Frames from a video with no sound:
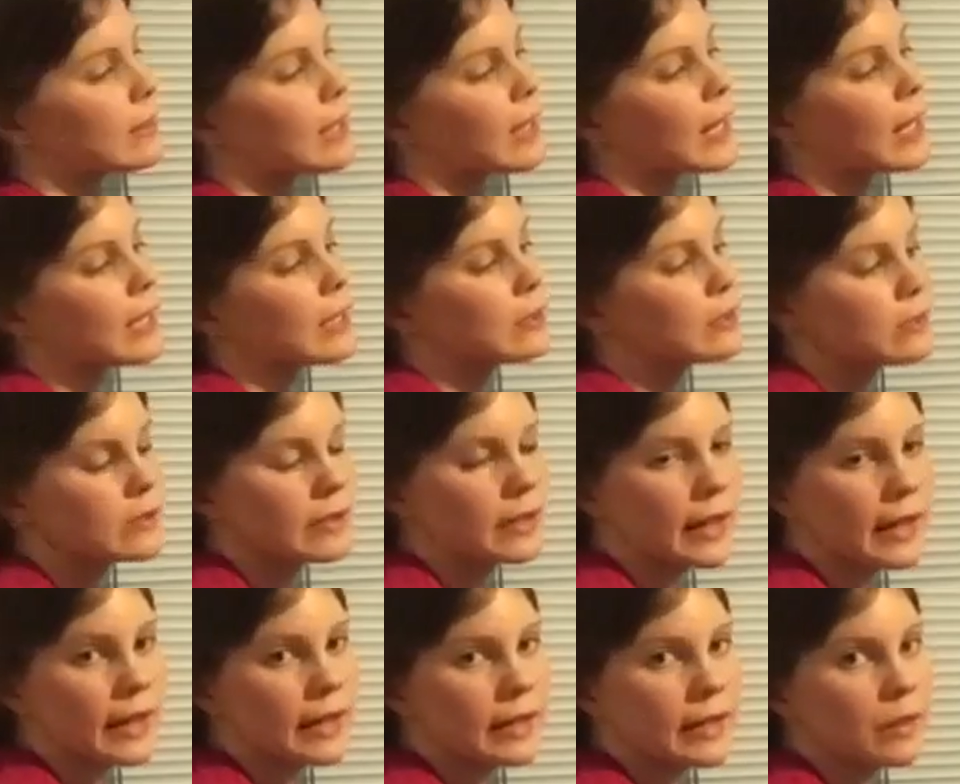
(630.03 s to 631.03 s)
higher
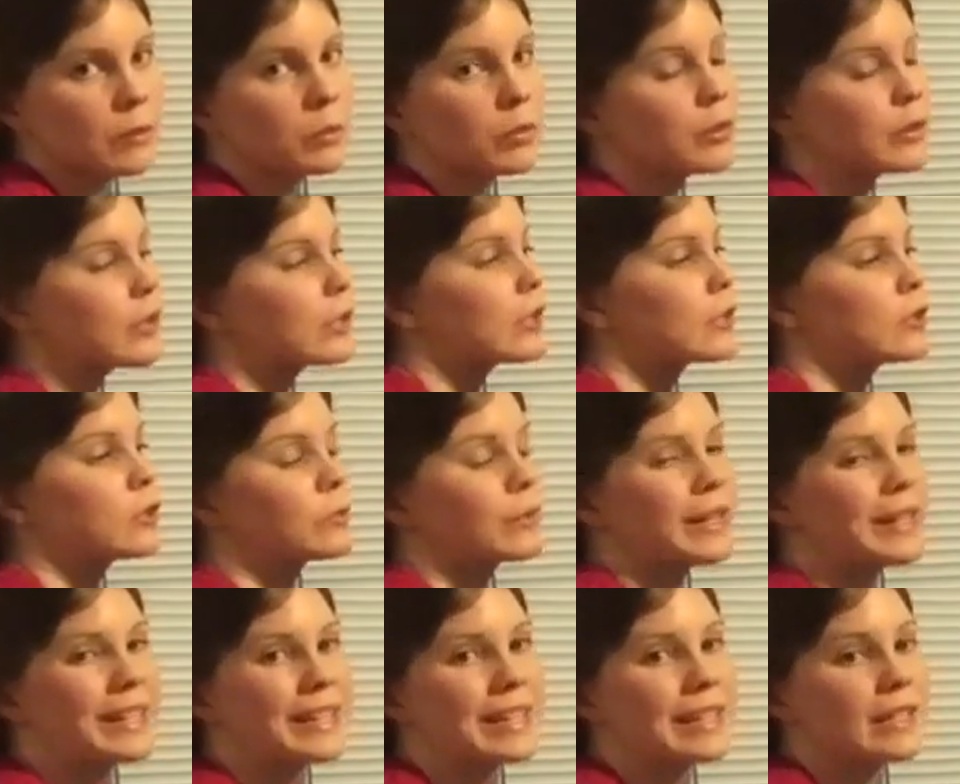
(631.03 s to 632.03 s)
side and put it under my
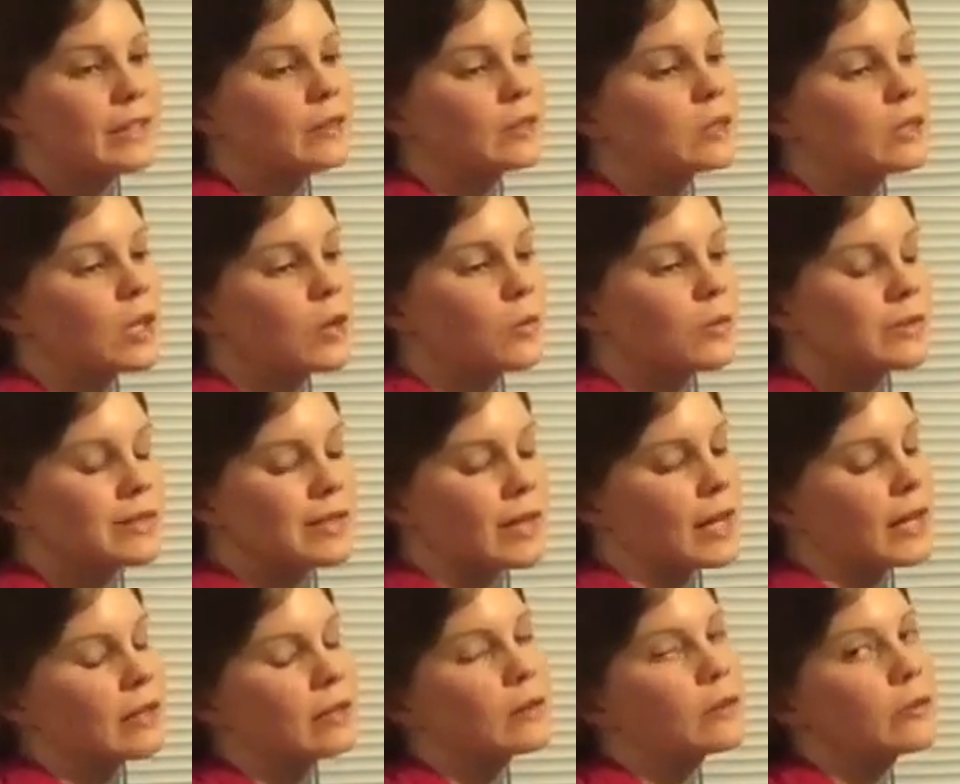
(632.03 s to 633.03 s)
knee and the lower
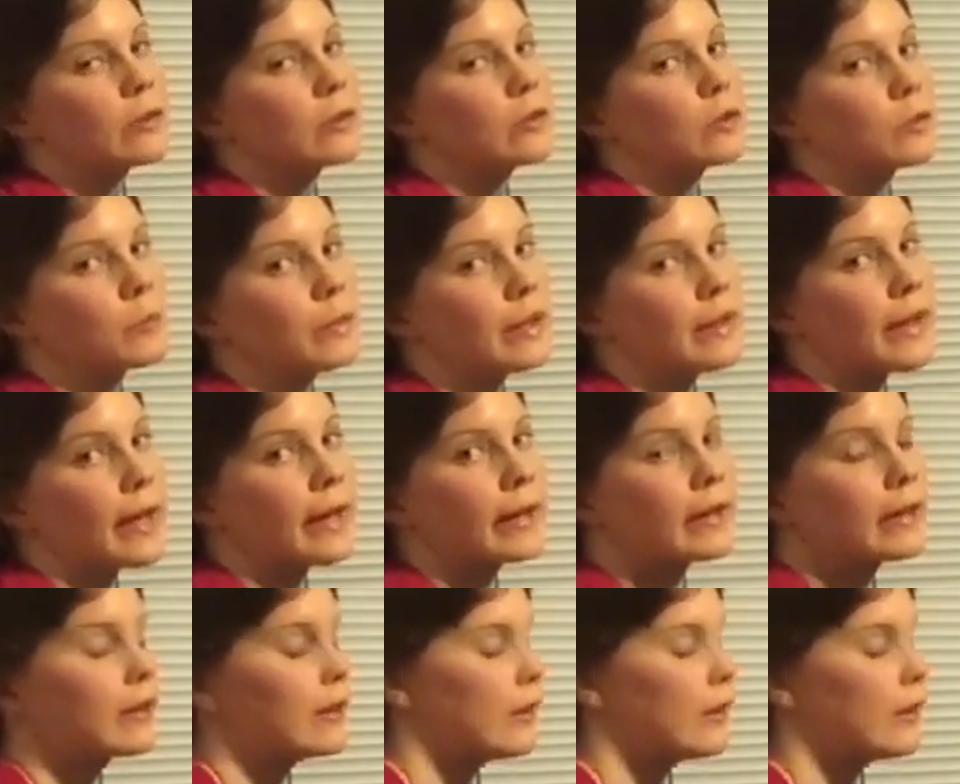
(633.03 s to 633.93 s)
side goes under my leg.